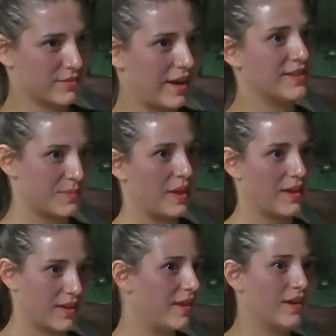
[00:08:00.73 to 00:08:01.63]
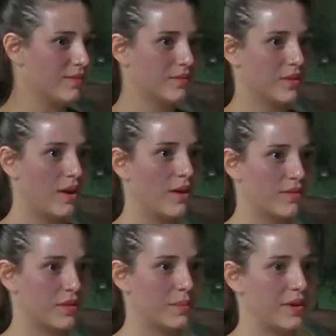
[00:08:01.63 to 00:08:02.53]
of reds being in there
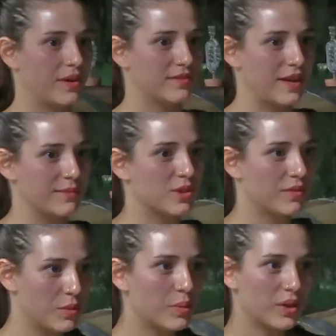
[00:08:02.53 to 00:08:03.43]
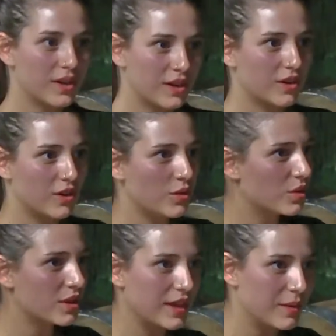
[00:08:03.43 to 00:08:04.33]
over a period of time. So if you put it in a new
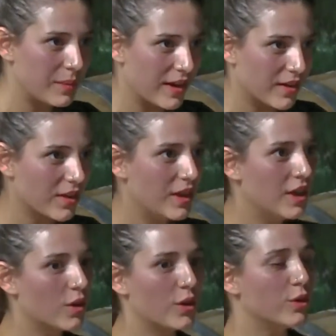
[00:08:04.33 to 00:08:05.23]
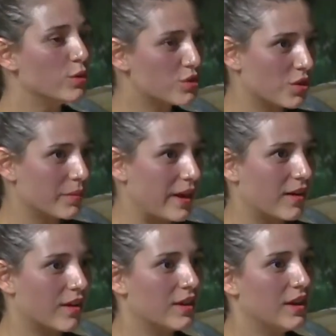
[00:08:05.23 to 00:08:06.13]
clean barrel or a neutral
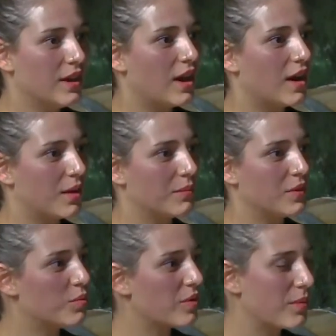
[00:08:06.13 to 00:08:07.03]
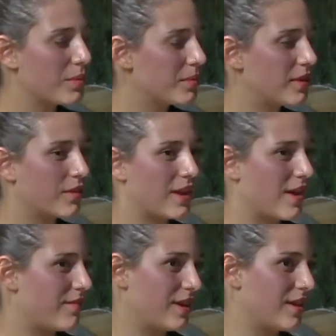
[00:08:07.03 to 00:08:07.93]
barrel, you probably don't
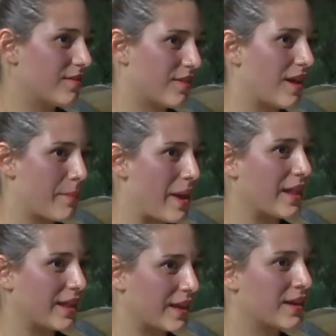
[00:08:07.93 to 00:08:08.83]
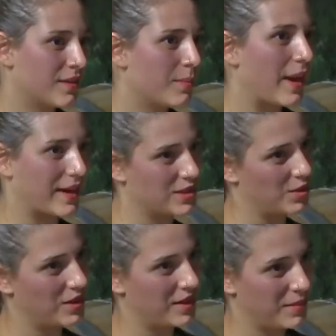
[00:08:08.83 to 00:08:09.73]
have any of that malic bacteria.